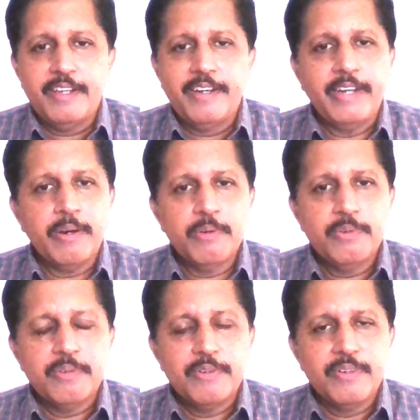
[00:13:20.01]
Now,
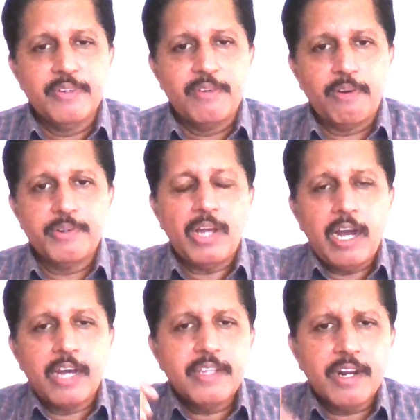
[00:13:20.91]
on the
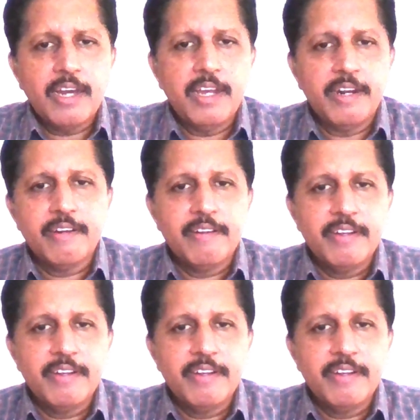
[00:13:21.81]
other hand,